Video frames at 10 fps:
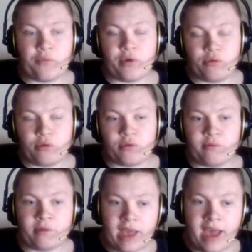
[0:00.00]
where you don't
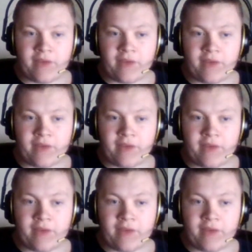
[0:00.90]
have
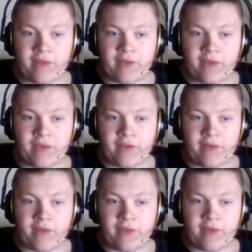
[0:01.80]

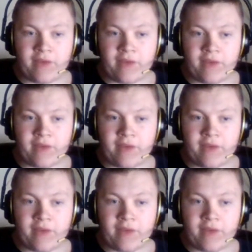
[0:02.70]
to be like, for
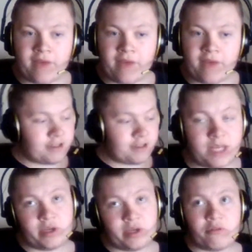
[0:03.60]
example,
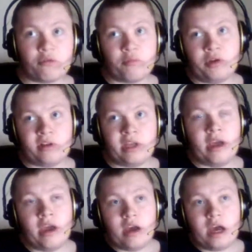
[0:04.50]
with Android
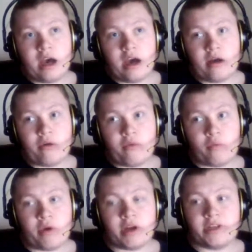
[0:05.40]
community,
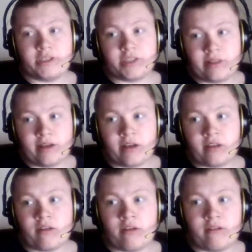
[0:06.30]
where there's a
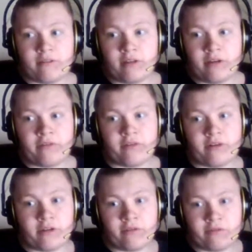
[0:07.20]
lot
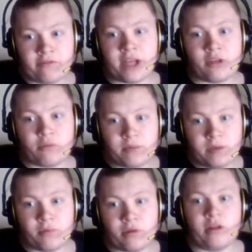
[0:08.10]
of random
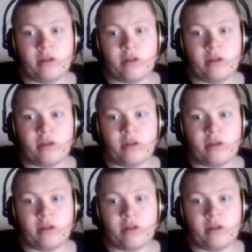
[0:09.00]
people